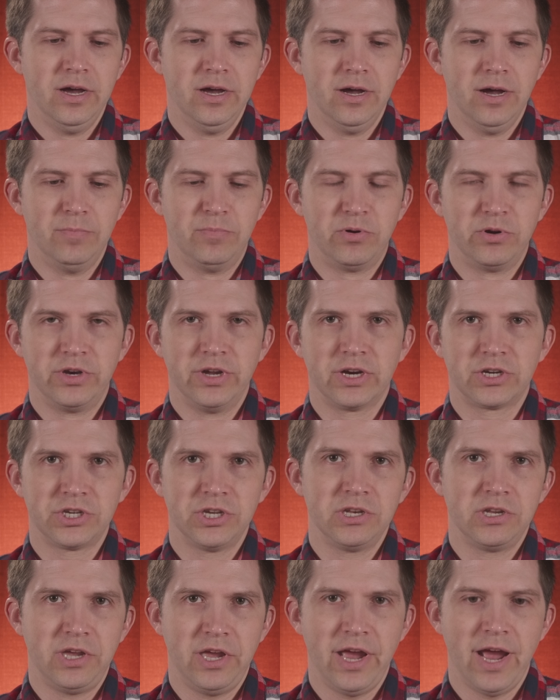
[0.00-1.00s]
a
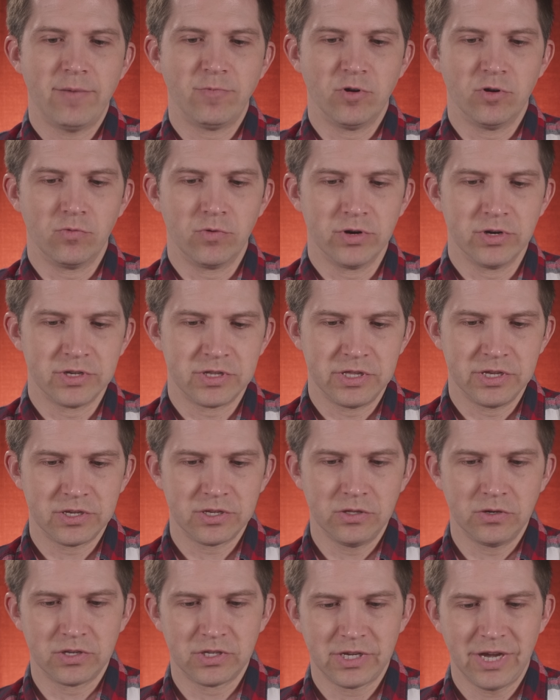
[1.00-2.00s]
production camera, whereas
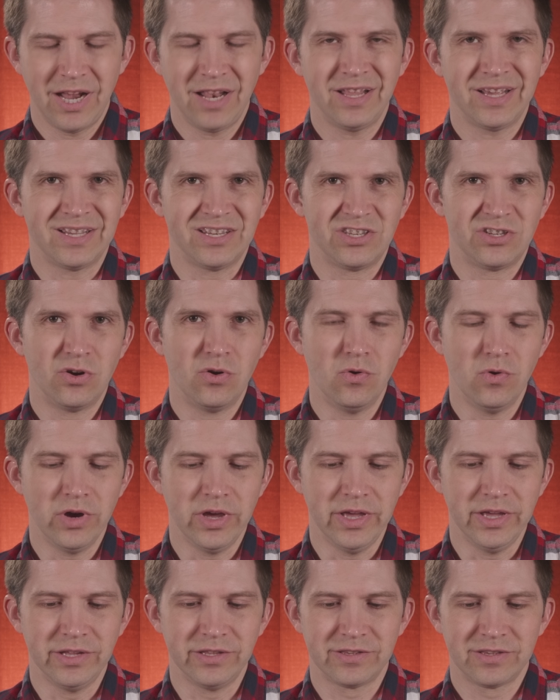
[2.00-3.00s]
this looks kind of like a
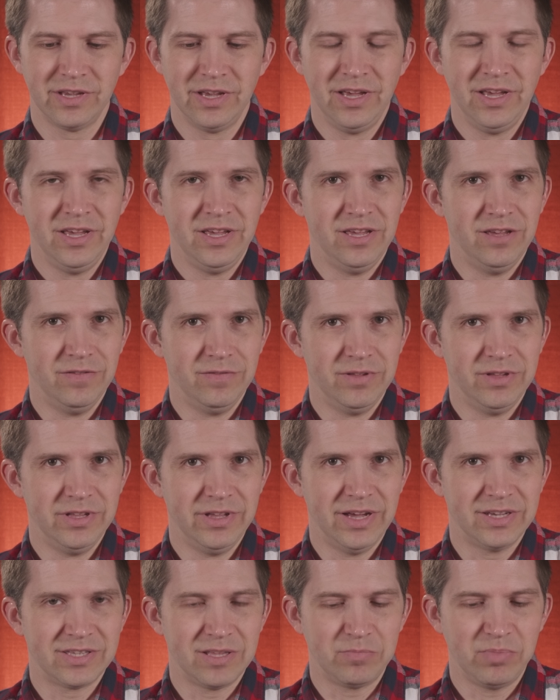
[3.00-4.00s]
toy. It
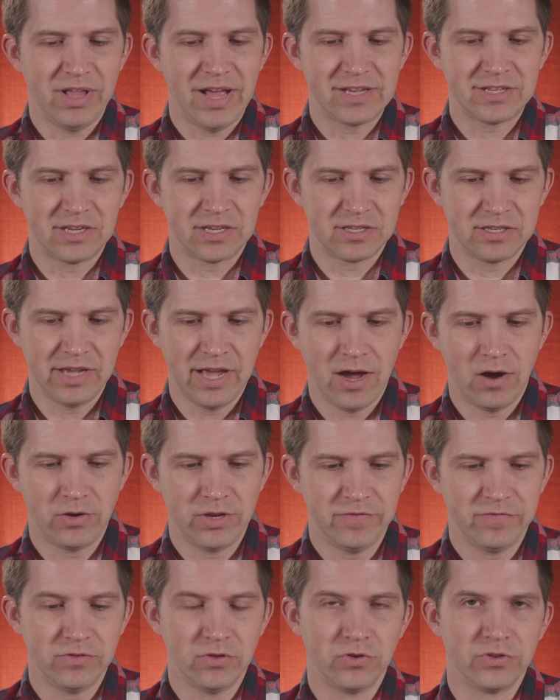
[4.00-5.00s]
has the plastic
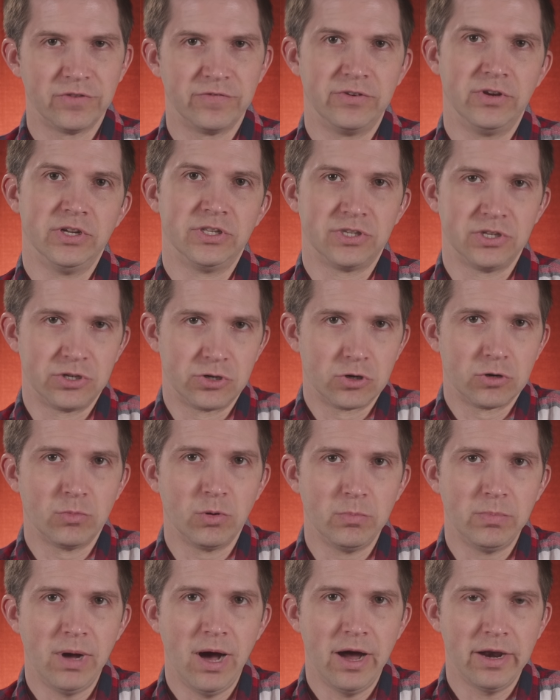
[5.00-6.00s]
sound, even though it's a
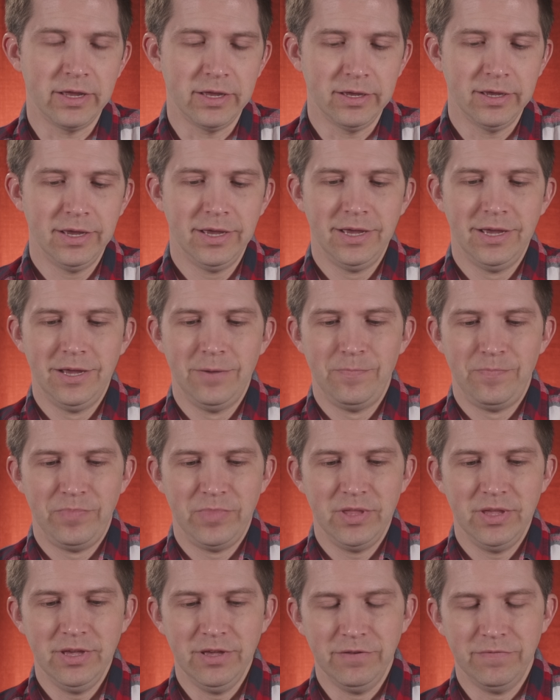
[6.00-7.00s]
durable body.
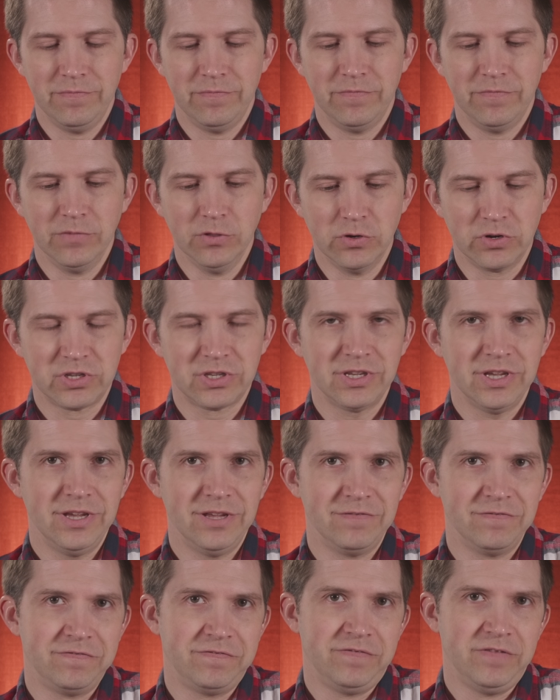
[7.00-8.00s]
It looks
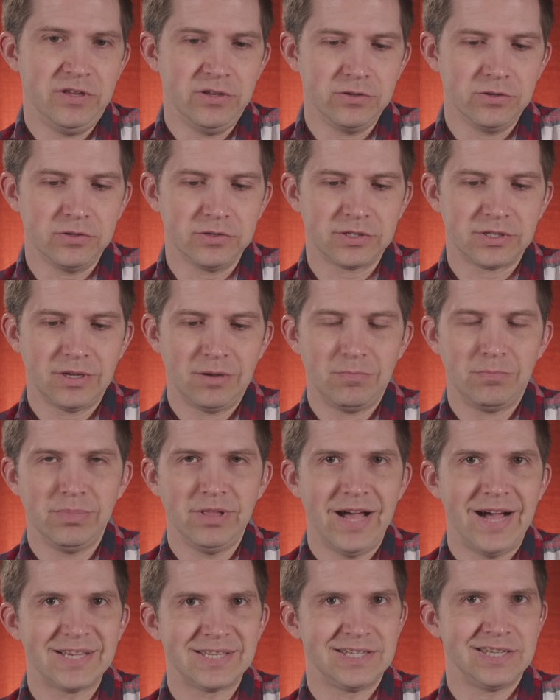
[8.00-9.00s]
and feels
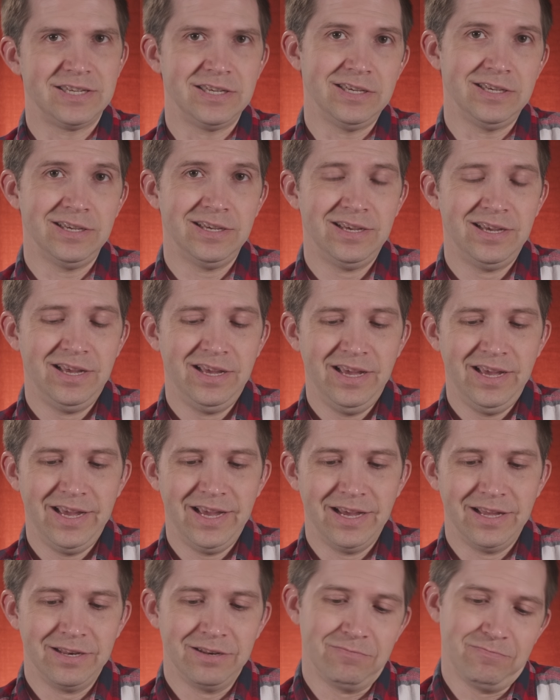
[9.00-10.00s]
plasticky,
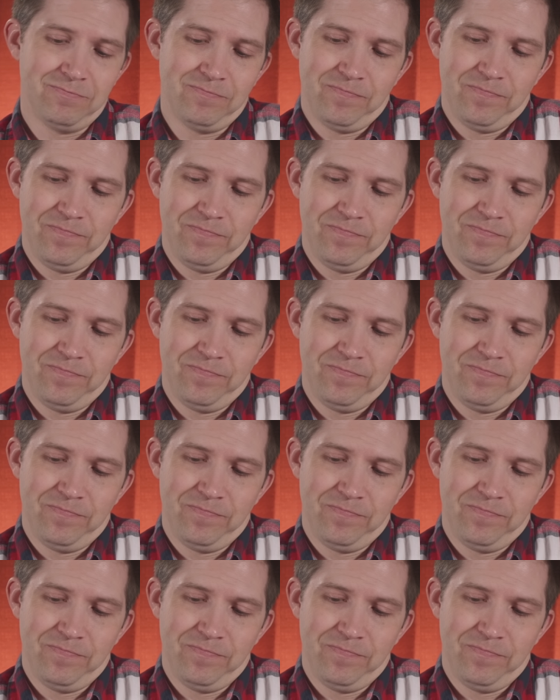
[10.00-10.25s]
and